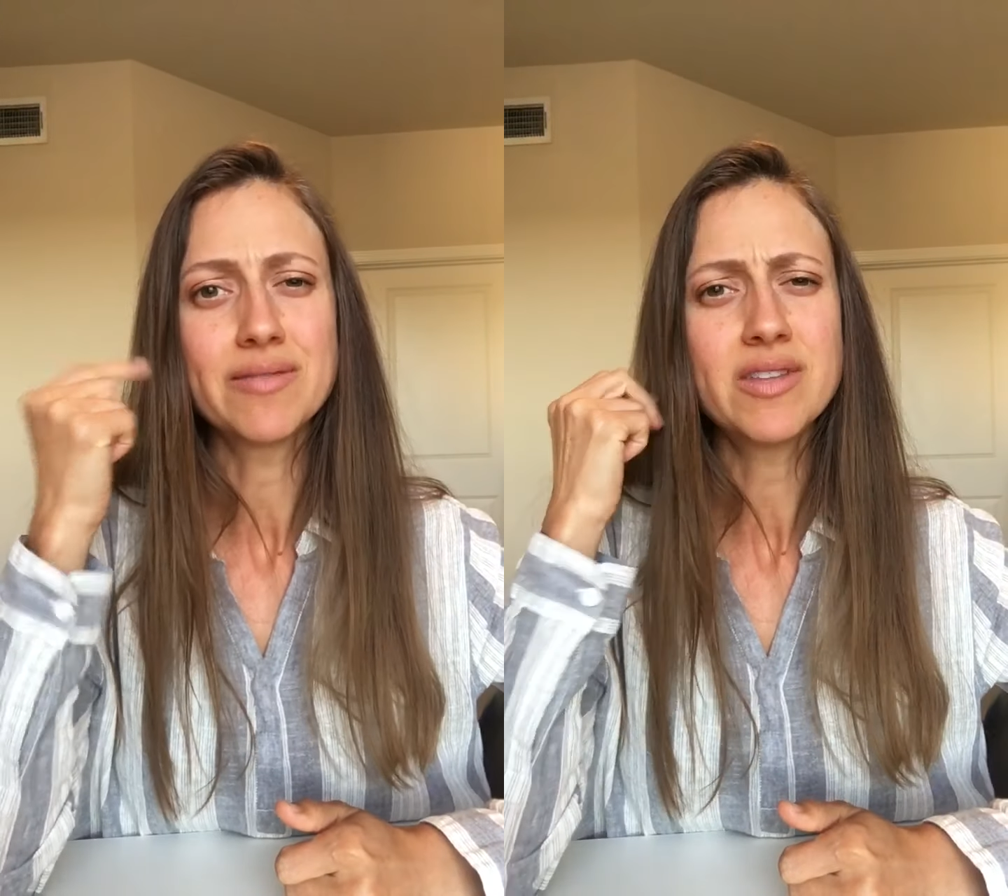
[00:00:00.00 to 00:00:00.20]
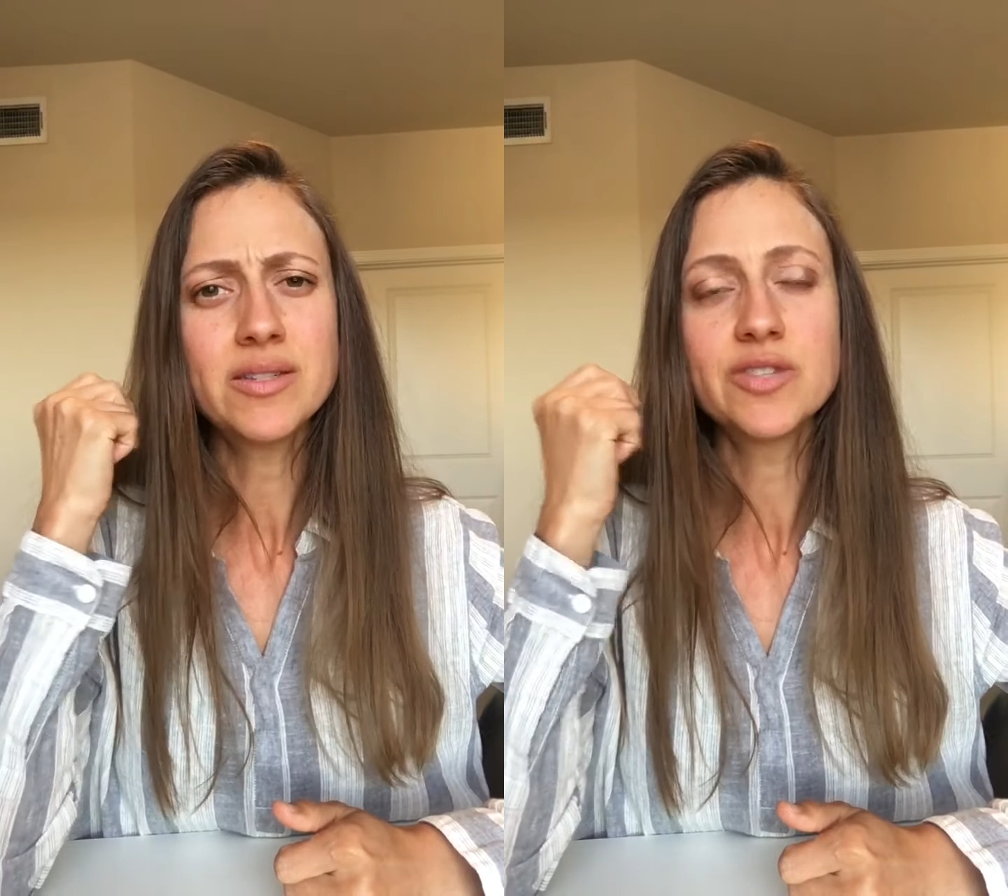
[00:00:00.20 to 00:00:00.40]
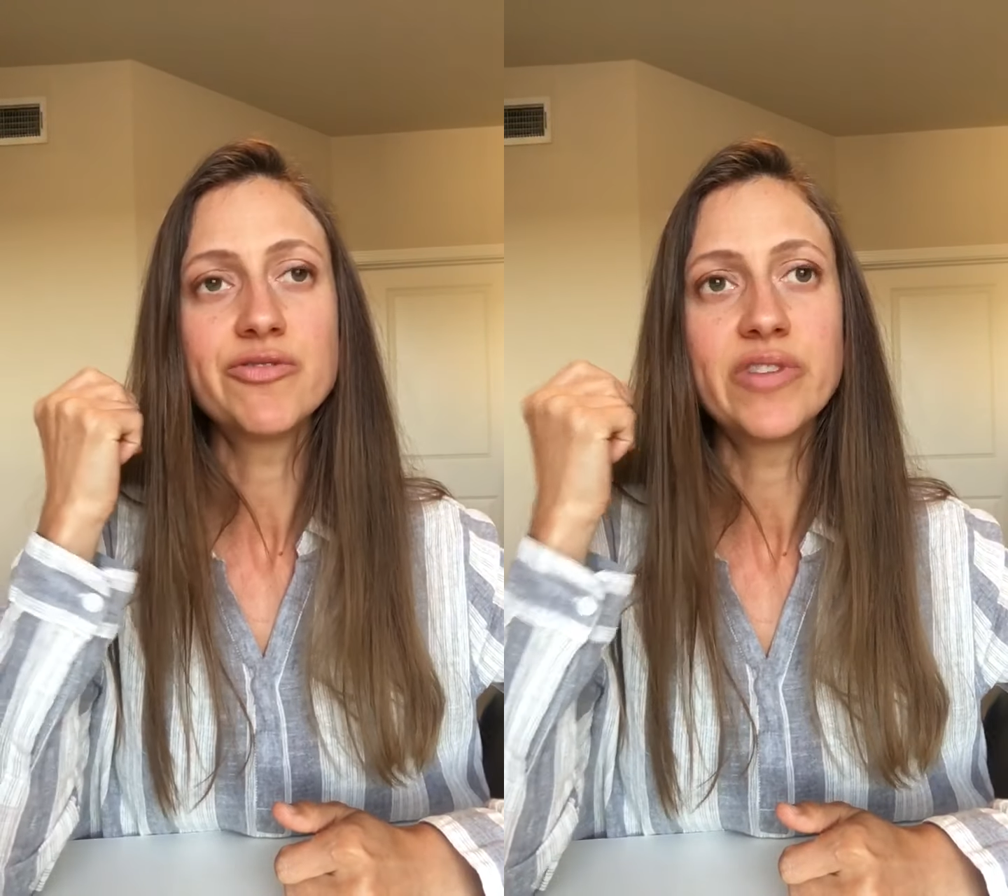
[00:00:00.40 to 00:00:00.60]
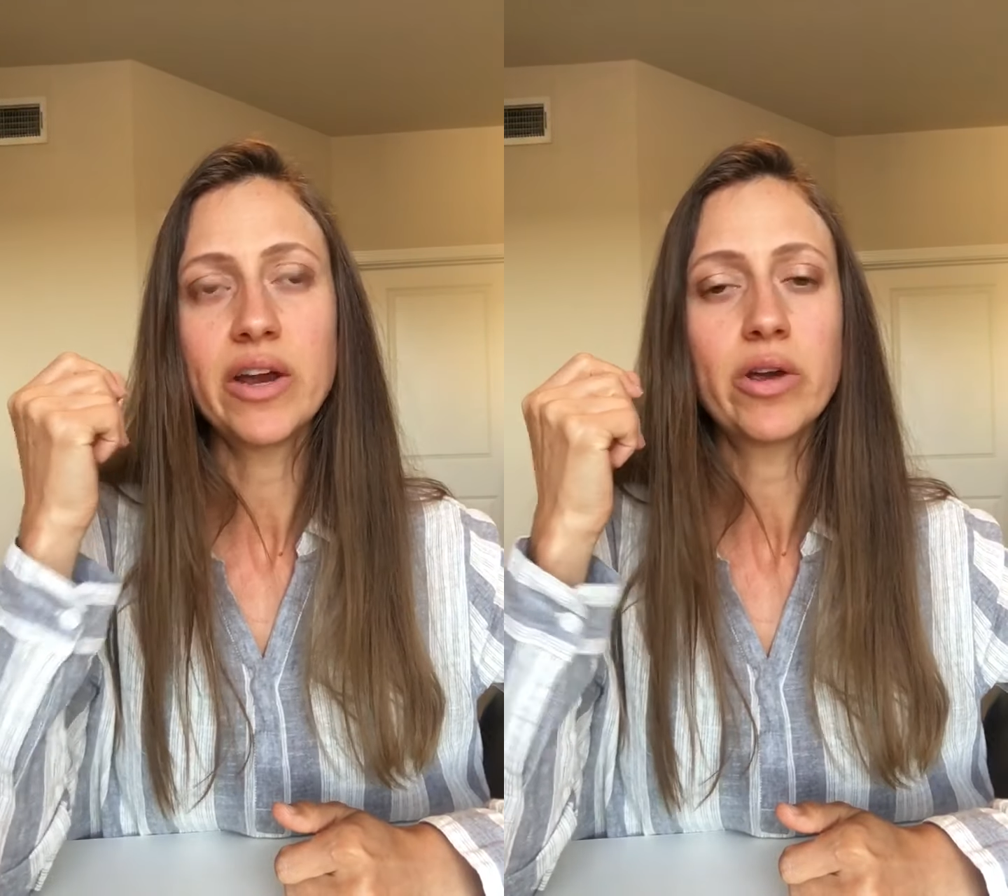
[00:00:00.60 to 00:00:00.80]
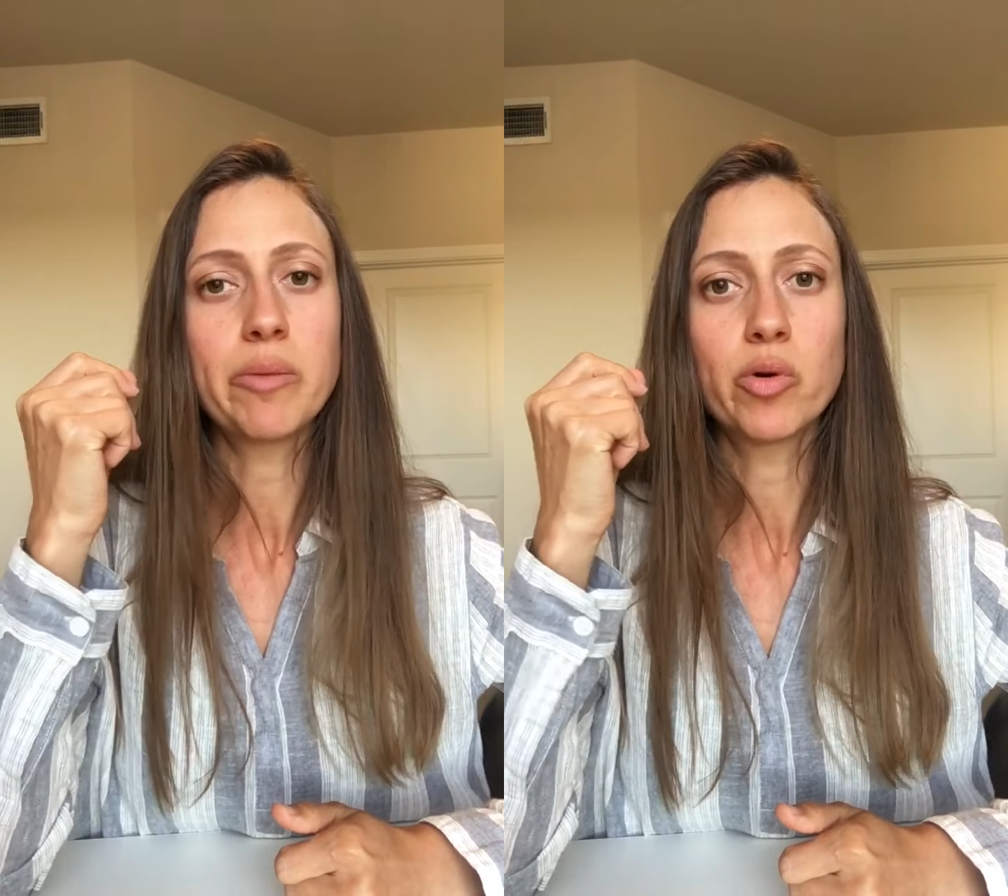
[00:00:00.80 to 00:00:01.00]
and this is
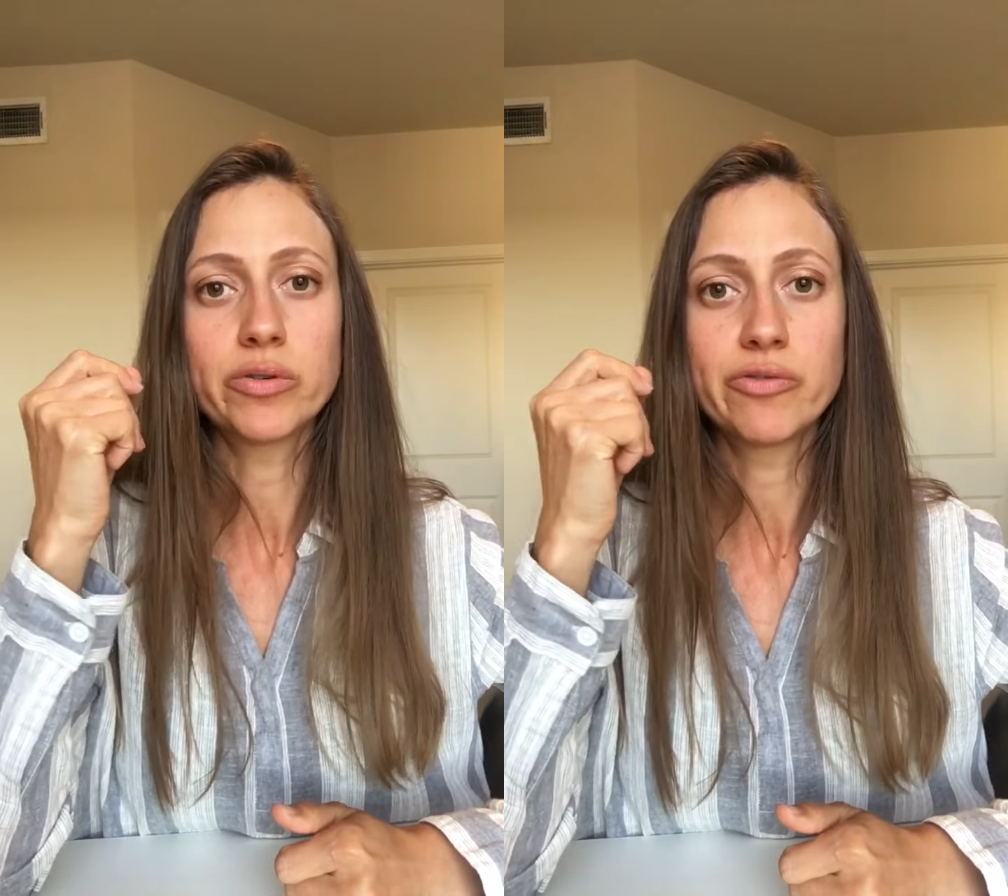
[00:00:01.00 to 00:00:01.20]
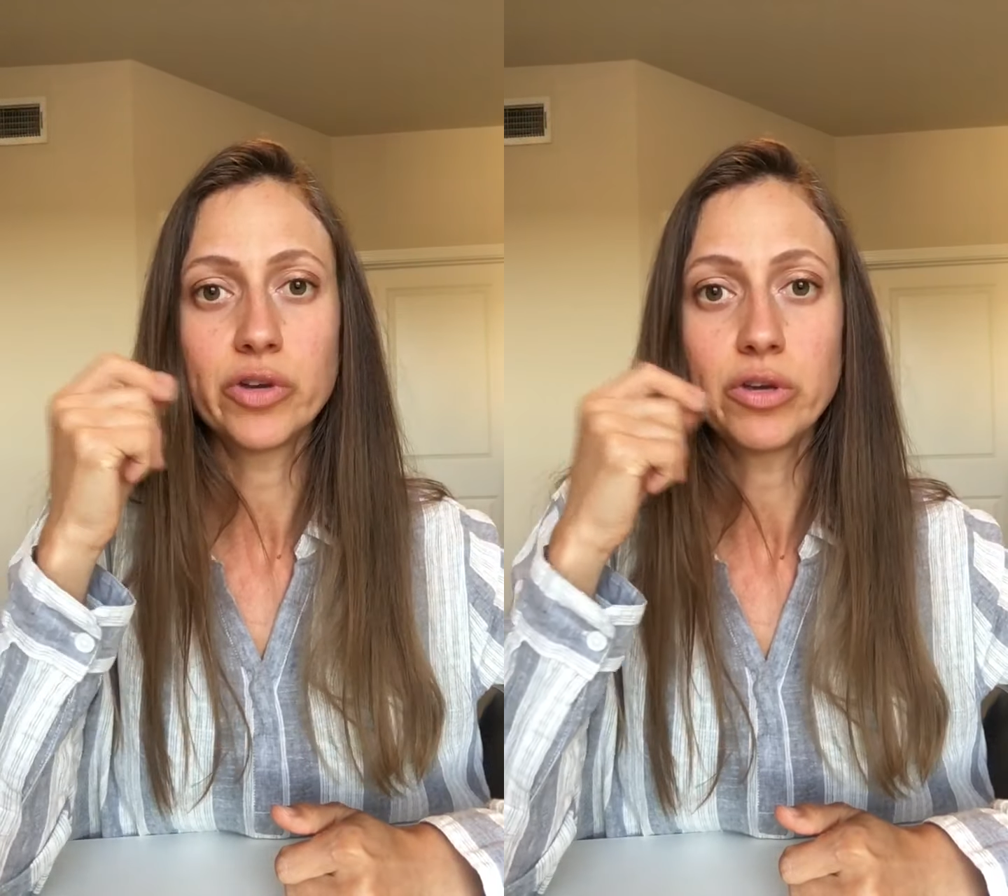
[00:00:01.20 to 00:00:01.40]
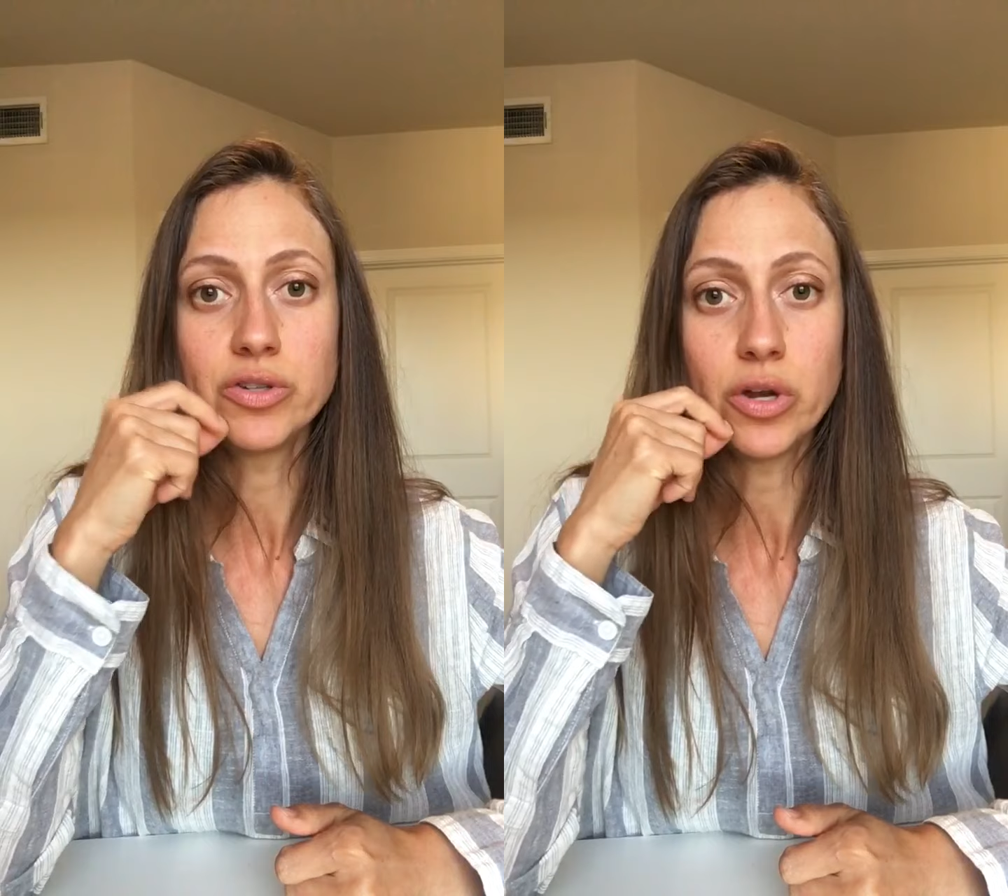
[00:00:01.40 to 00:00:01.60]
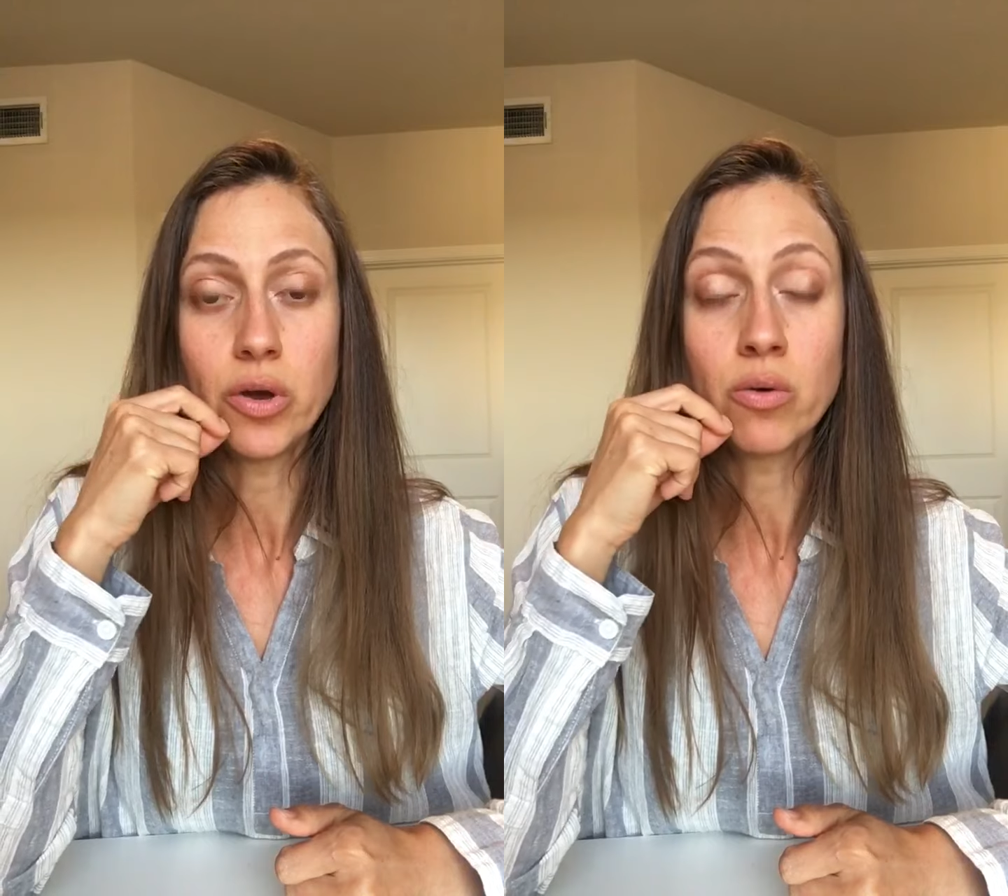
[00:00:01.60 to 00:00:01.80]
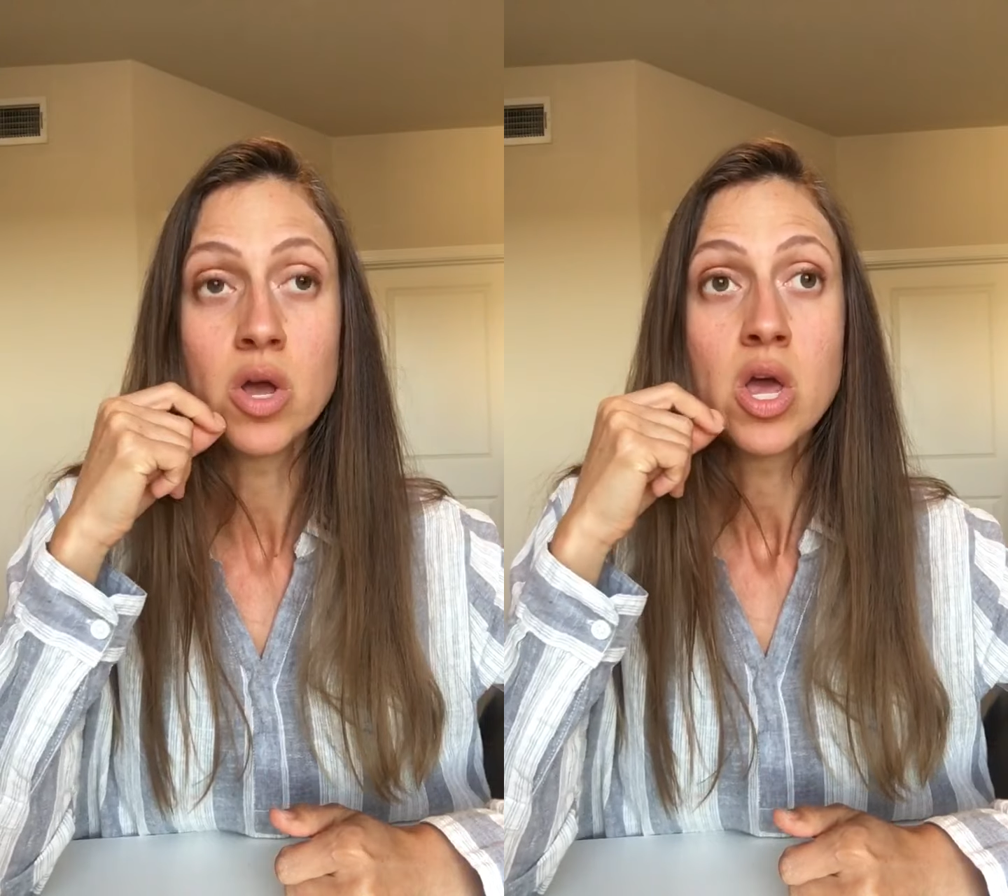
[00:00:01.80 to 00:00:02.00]
very important for you to know